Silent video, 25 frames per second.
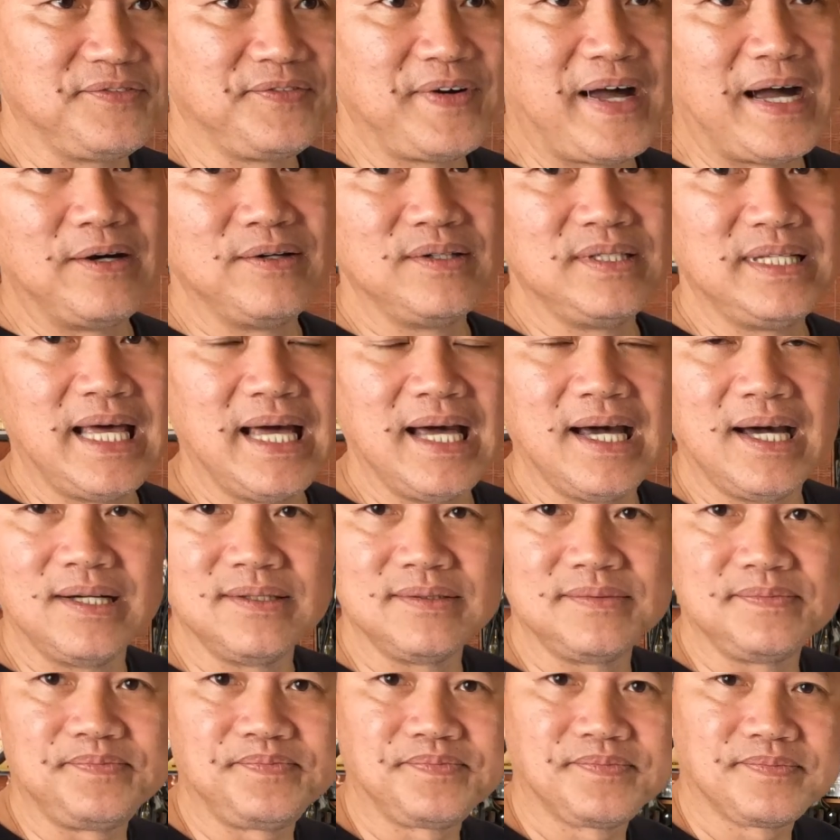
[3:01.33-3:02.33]
found
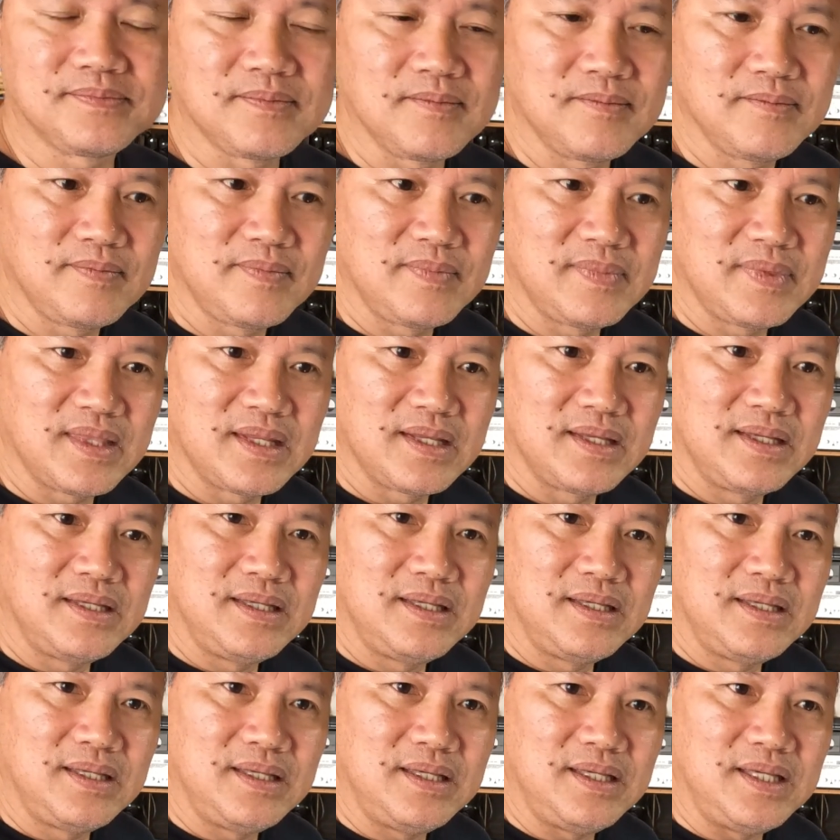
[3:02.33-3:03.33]
out
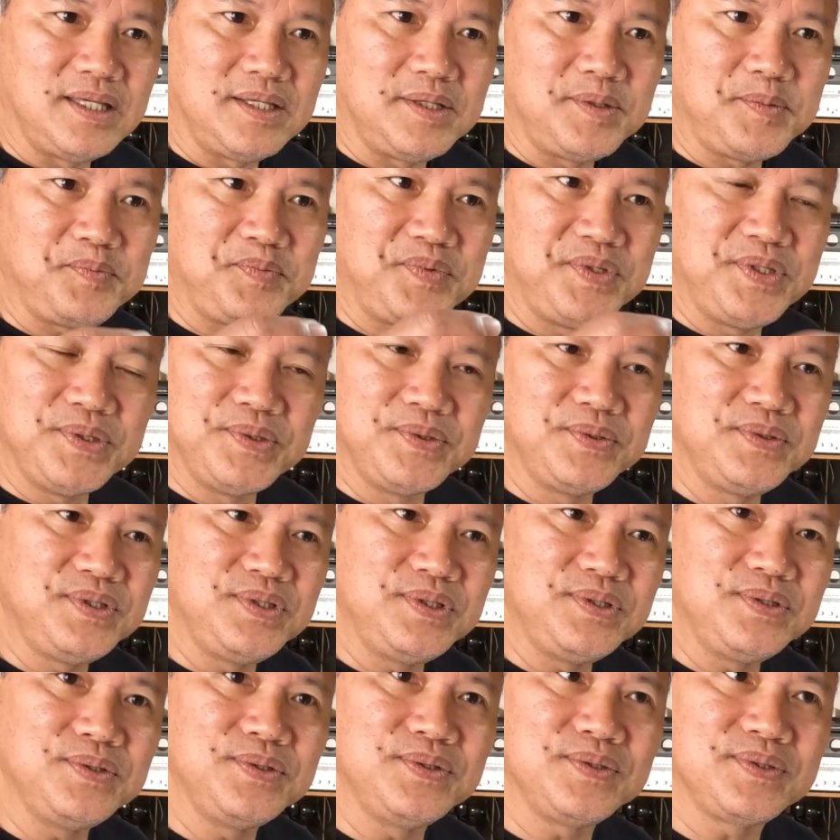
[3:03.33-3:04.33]
if you
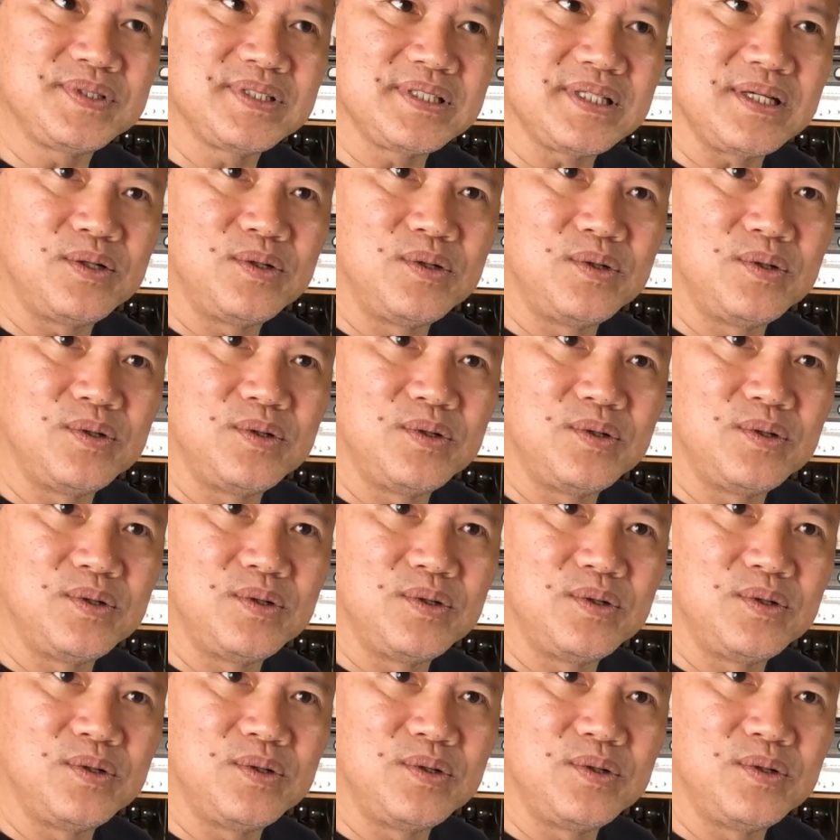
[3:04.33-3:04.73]
use